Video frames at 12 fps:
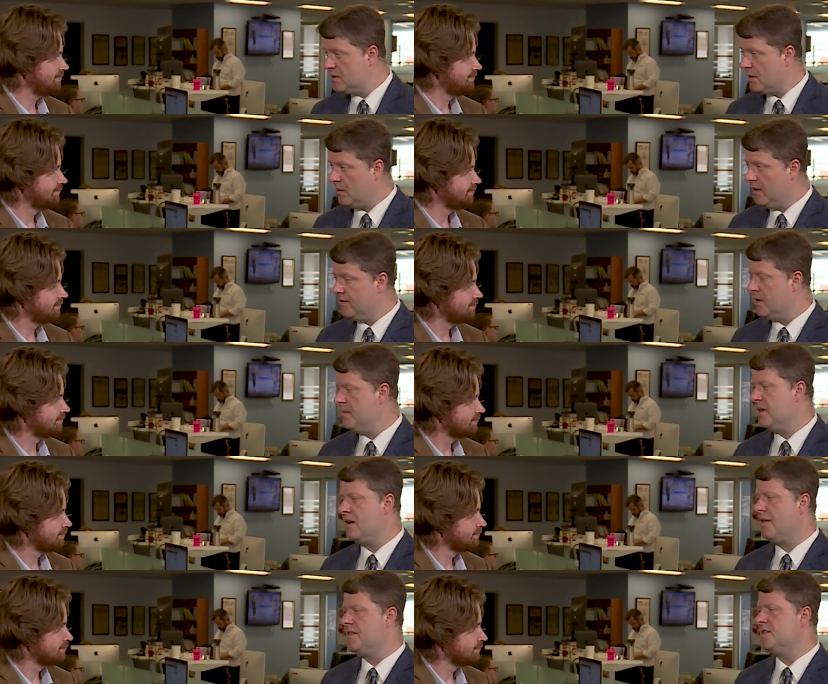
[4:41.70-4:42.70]
Speaker 1: So even
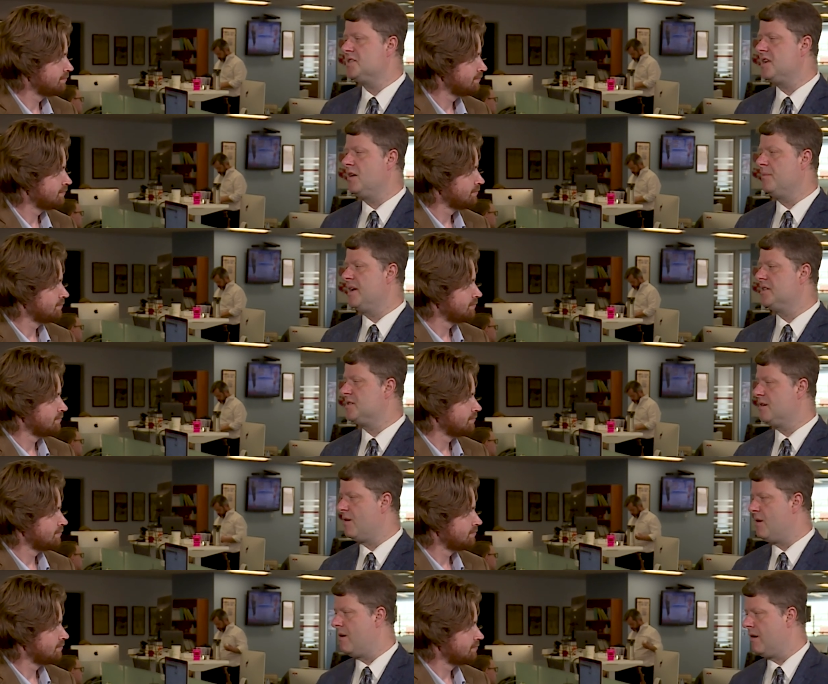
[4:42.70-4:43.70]
amid all these stalemates,
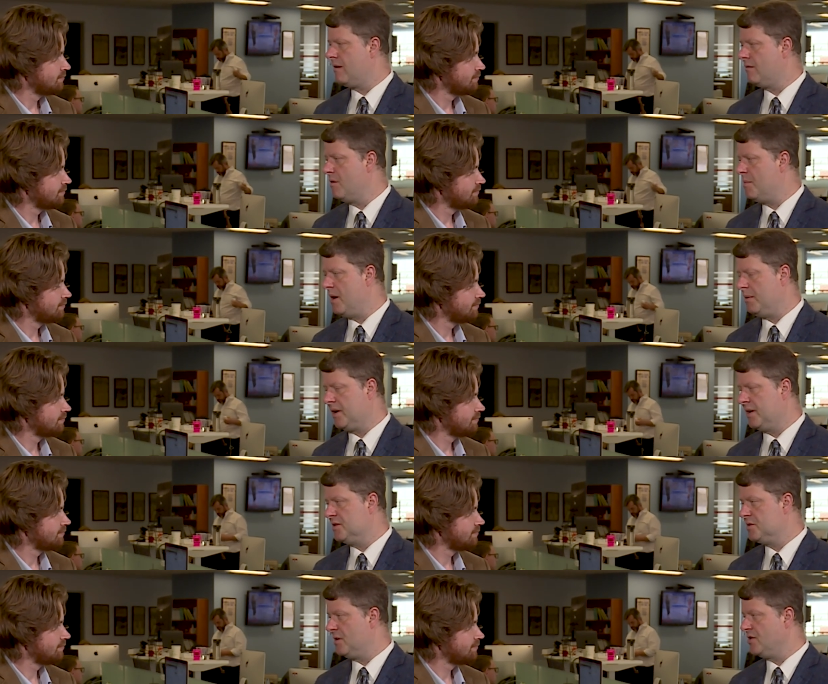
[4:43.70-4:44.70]
there are
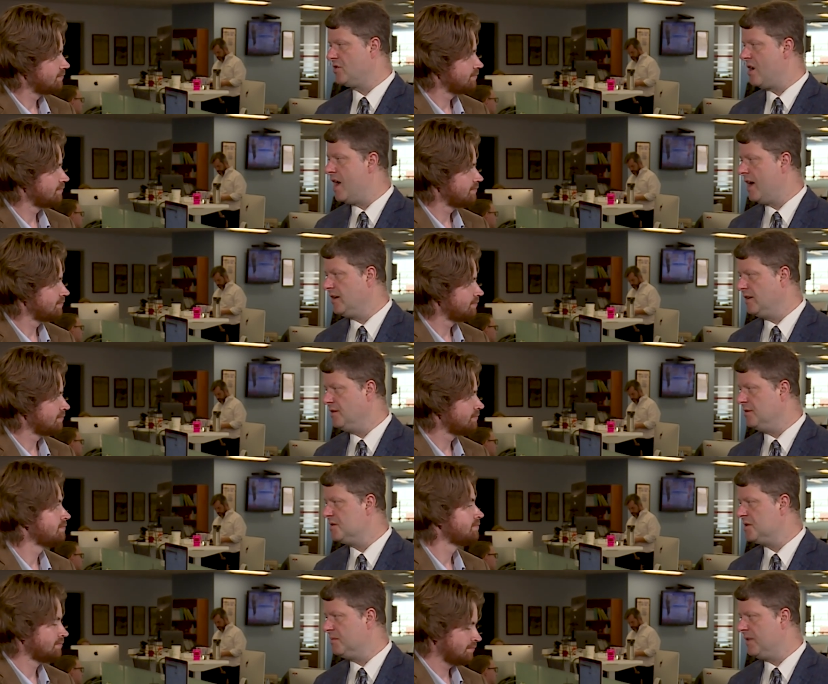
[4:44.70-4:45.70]
Republicans who are trying to
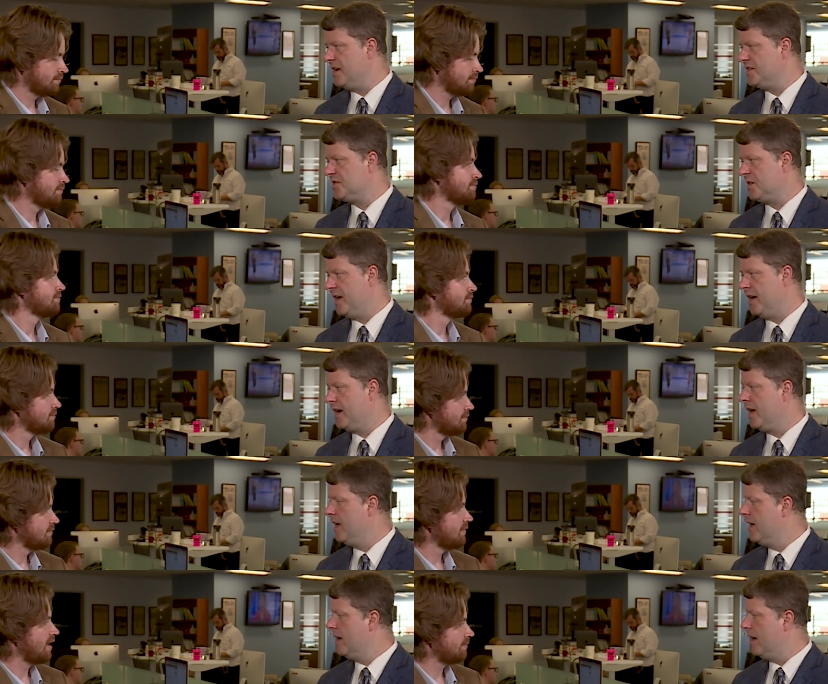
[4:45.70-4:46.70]
do some
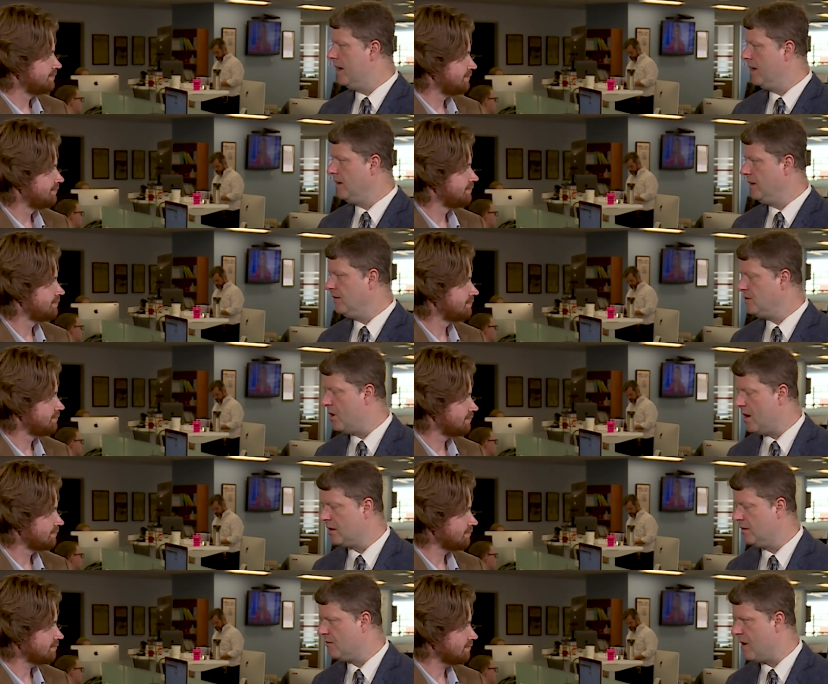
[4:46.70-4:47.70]
legislating. No. Uh, you
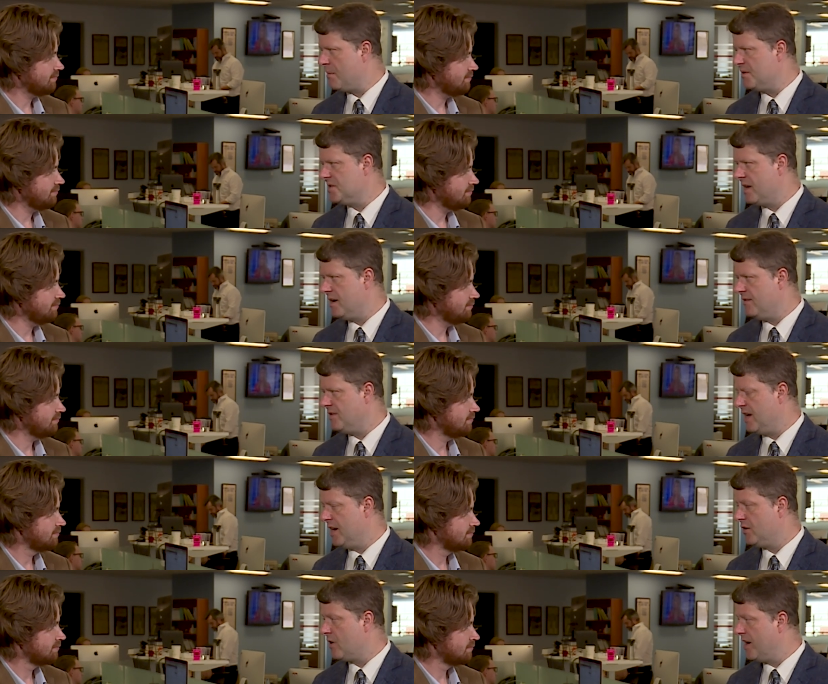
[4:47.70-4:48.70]
talked with Representative
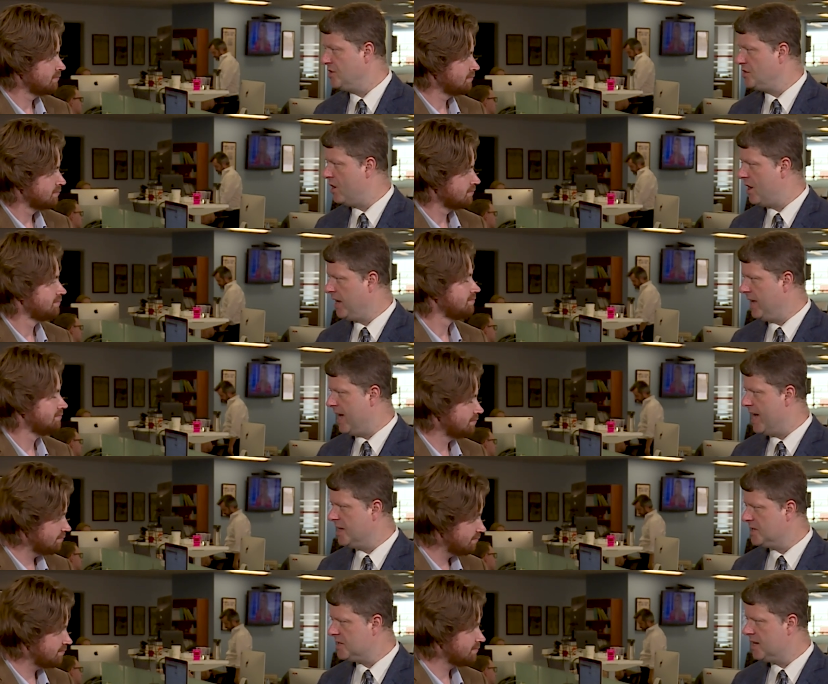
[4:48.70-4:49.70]
Dan Crenshaw. He
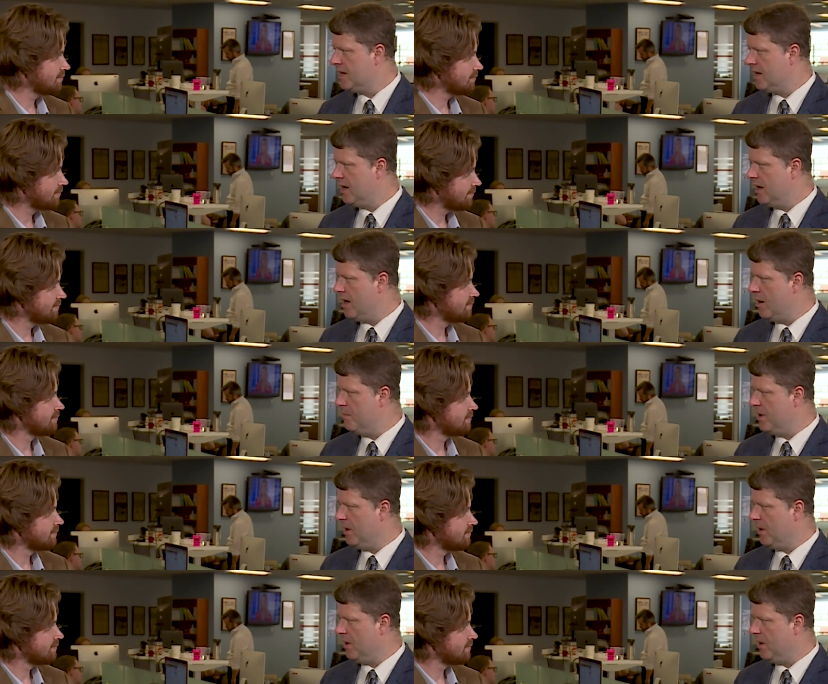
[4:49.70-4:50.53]
has a, a